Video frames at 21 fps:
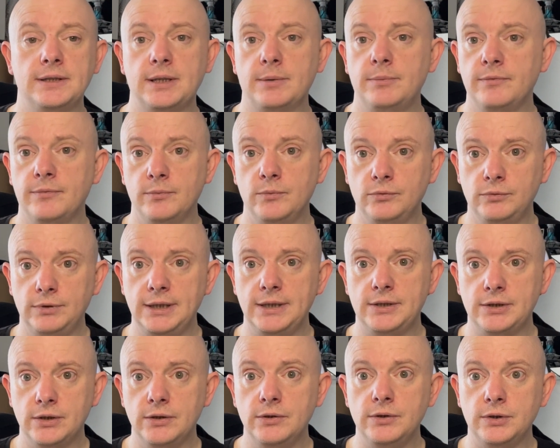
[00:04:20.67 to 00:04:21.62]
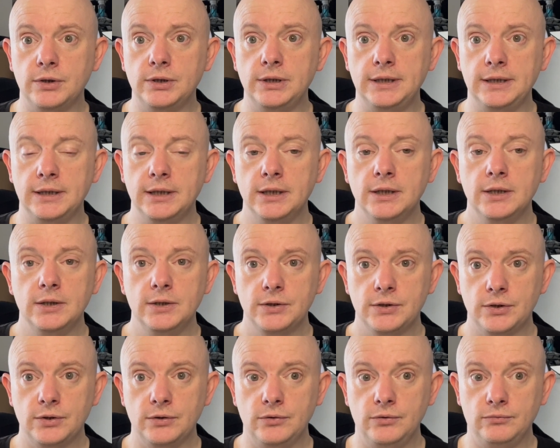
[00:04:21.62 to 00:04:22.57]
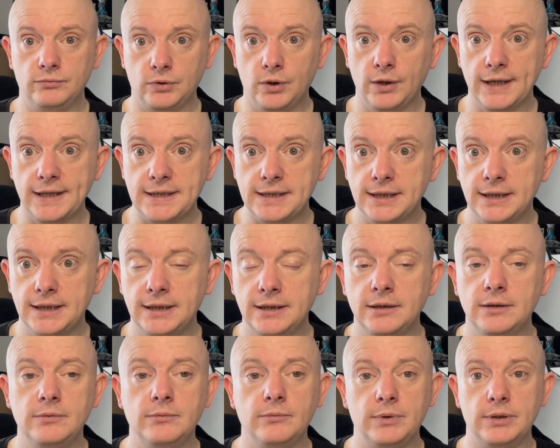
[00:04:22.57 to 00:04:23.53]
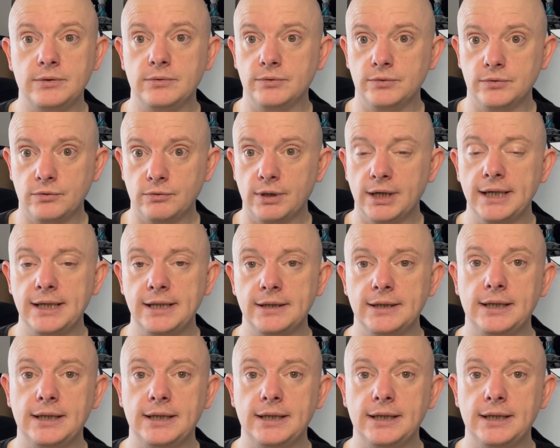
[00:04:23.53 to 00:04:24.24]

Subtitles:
Some of them were really tuned in to writing, which was great.